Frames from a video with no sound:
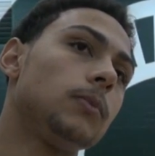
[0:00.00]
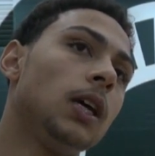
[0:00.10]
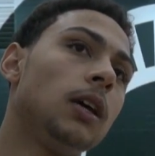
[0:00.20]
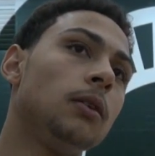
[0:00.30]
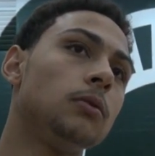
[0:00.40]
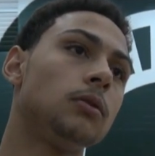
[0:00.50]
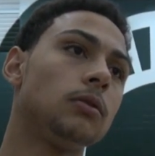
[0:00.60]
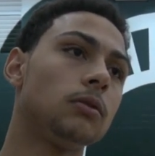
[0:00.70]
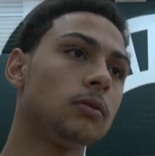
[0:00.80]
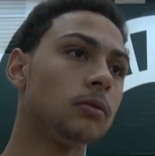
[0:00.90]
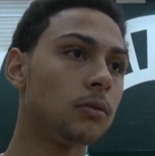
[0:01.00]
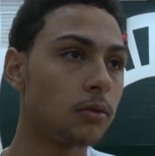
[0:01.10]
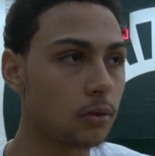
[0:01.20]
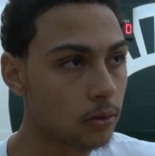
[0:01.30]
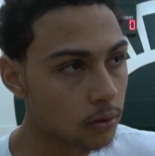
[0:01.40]
It was
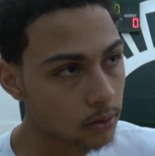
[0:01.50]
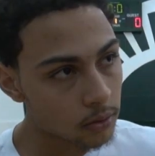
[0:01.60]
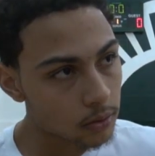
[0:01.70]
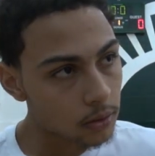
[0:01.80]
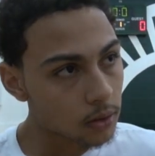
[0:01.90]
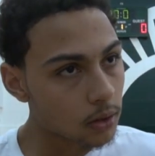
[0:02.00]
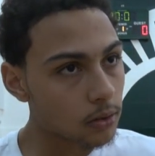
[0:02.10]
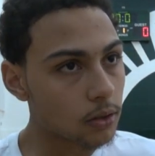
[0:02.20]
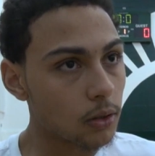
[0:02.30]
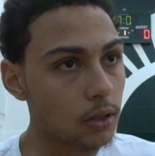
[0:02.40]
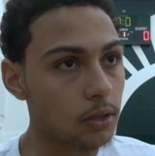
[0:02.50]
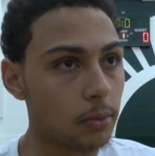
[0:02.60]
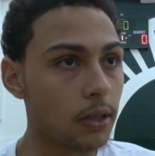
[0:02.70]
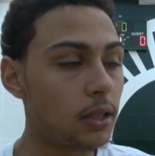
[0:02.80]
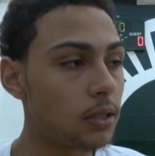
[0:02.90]
a cool
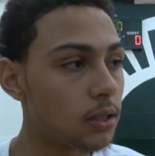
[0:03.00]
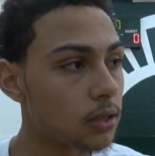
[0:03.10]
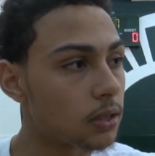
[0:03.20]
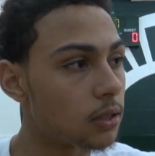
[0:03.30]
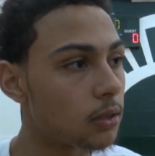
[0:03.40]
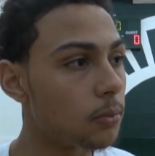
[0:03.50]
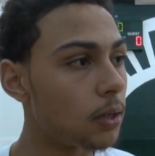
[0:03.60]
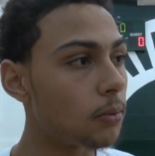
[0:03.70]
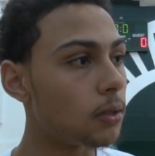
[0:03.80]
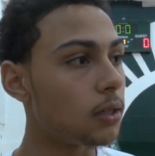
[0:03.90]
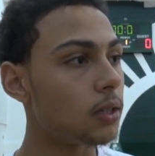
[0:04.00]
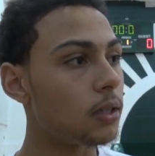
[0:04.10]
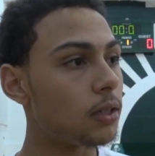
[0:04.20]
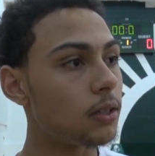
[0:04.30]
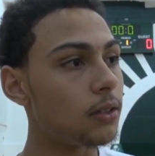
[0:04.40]
experience to be able to,
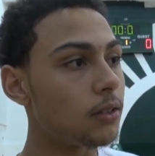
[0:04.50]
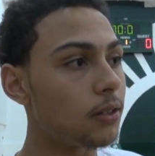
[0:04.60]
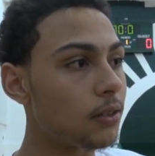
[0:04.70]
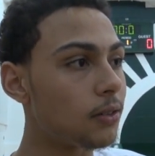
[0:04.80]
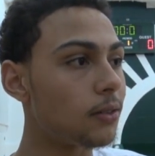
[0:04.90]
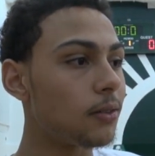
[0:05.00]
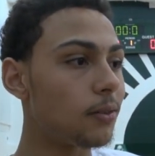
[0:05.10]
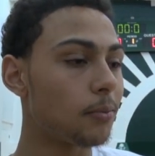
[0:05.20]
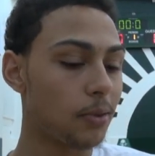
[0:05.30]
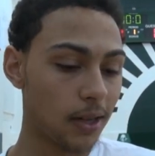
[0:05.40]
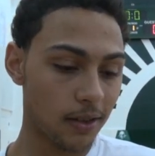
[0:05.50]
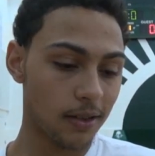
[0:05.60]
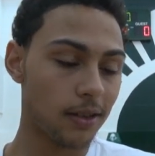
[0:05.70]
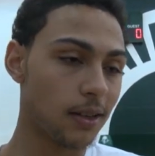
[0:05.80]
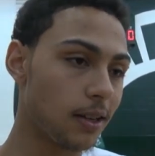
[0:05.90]
you know, play on
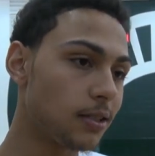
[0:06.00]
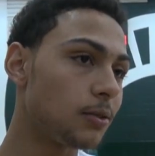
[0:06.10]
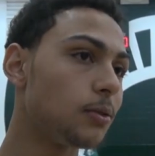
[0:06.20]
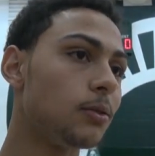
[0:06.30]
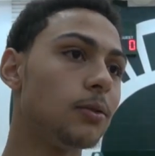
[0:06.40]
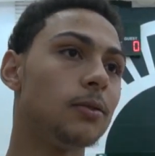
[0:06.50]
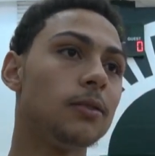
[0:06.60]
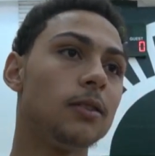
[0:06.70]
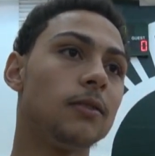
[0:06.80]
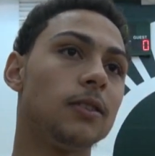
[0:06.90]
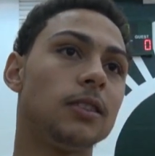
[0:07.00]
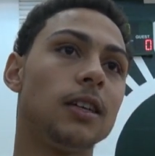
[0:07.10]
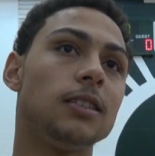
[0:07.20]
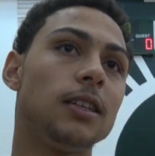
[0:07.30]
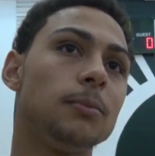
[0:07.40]
there in high school for
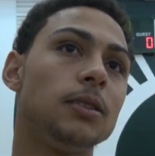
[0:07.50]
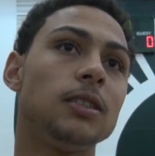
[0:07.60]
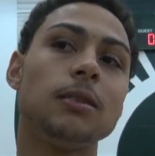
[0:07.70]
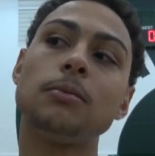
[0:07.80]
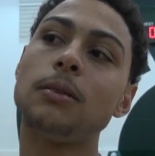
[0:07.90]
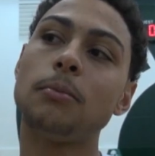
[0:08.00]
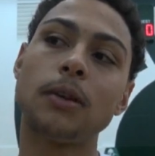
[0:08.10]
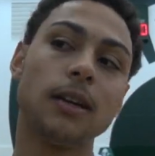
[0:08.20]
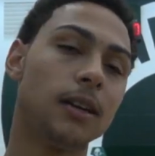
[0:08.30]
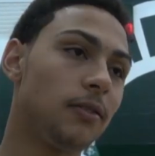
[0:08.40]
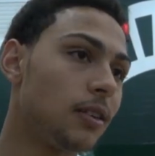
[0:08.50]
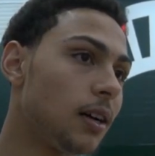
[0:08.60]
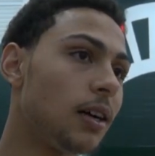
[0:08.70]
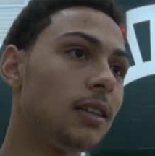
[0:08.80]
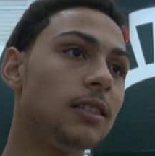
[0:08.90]
state championships and play here for
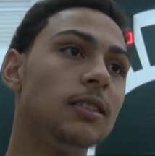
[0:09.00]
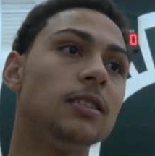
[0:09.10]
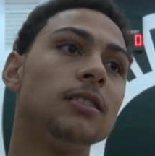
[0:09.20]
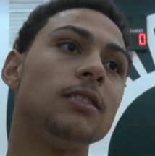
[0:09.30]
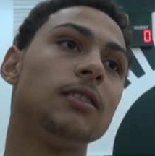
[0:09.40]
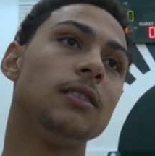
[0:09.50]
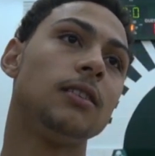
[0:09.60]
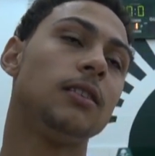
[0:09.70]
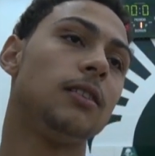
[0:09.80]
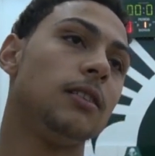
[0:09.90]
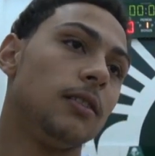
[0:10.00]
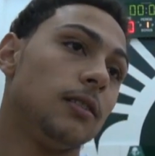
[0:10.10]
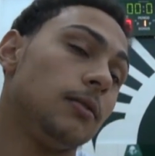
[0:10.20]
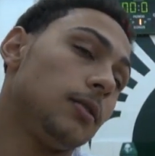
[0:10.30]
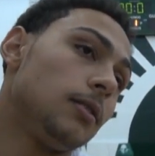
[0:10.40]
college.
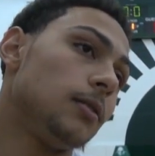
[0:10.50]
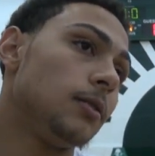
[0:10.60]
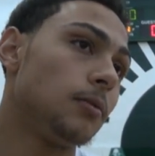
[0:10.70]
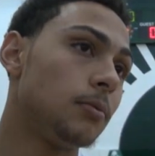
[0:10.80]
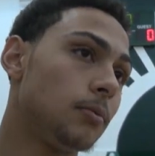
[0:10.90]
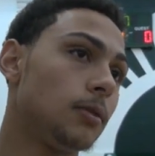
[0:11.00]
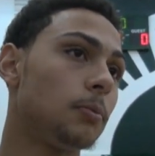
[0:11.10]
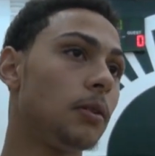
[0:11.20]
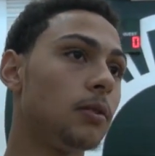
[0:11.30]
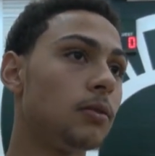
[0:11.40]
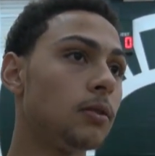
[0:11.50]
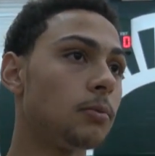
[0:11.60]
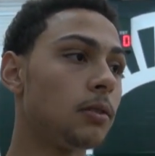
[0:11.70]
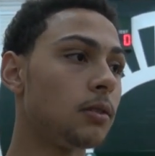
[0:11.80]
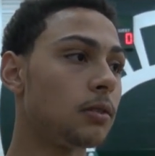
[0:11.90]
It's a pretty cool
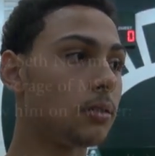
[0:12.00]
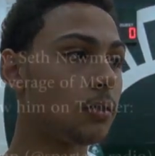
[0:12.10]
experience.